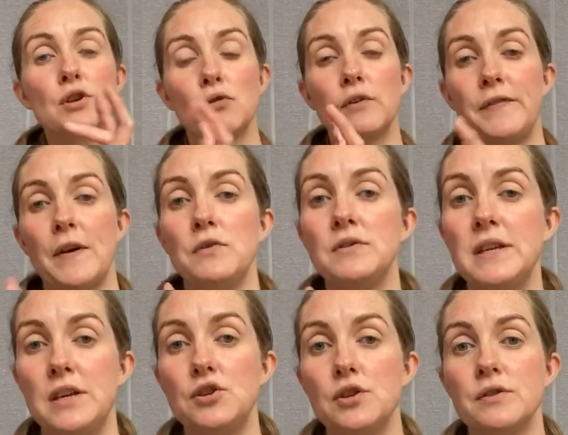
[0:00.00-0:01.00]
all the
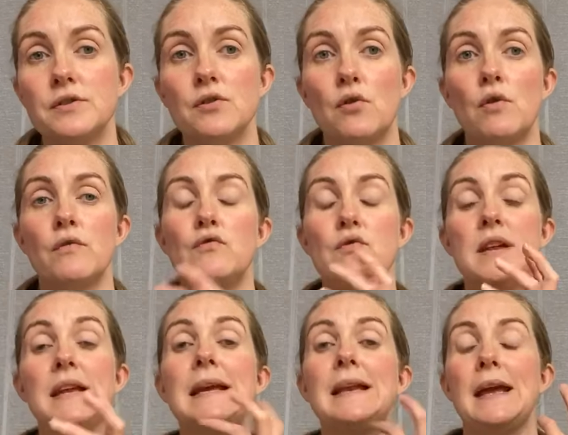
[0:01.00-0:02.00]
foundations of
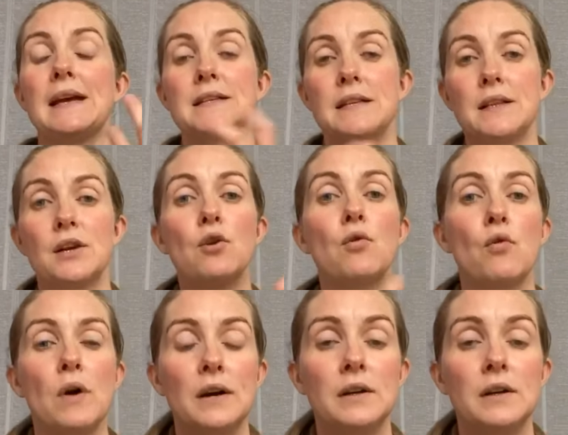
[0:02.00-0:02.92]
reconnecting the core